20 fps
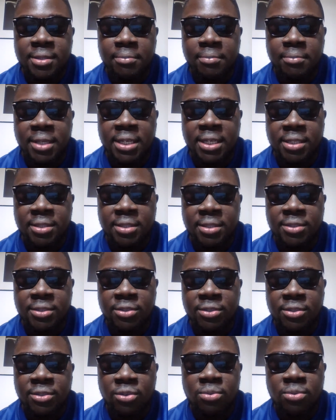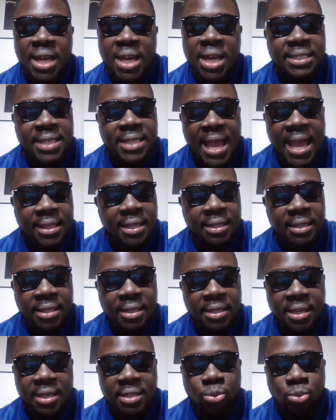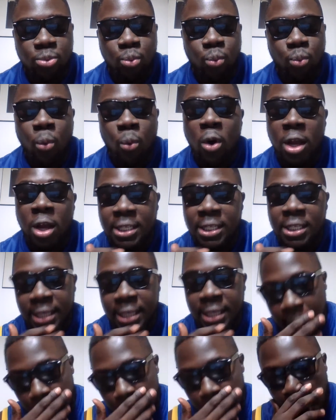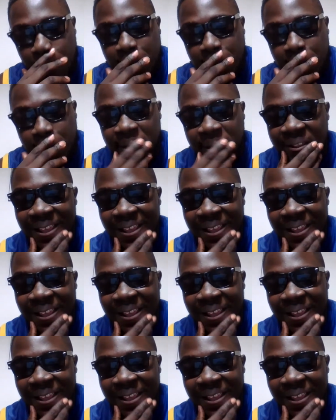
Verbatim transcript: because you guys had the lead. You won game one.